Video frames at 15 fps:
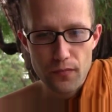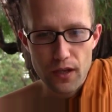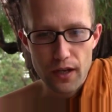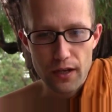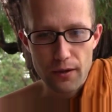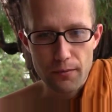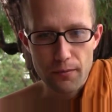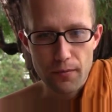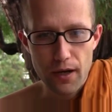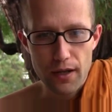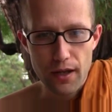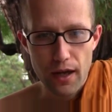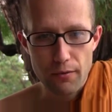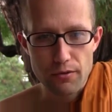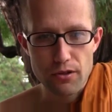
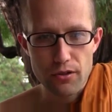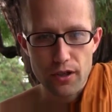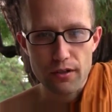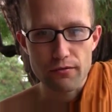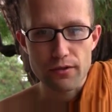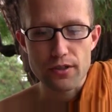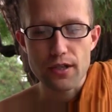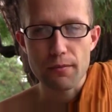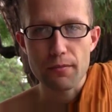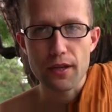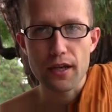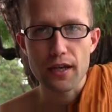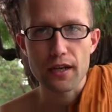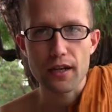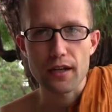I was looking for
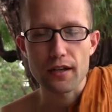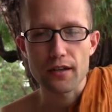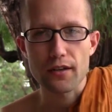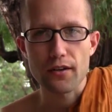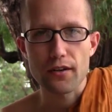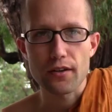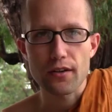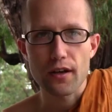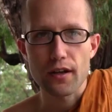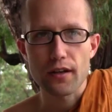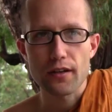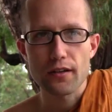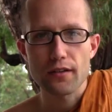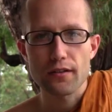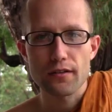something, and I thought,
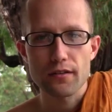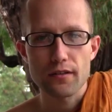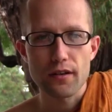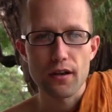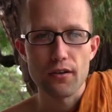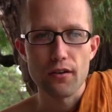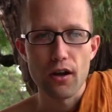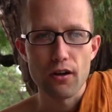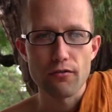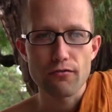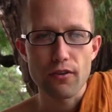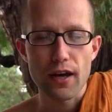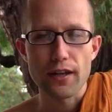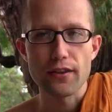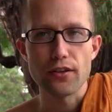I'll
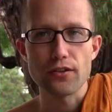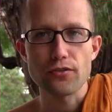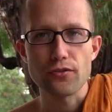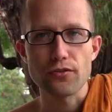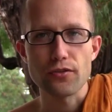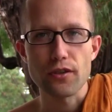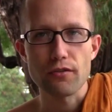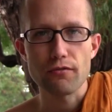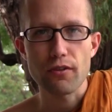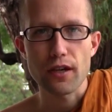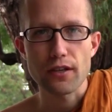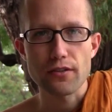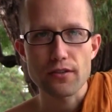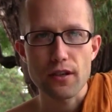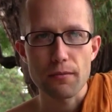find the truth. I'll
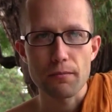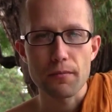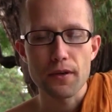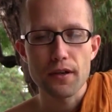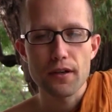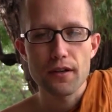find some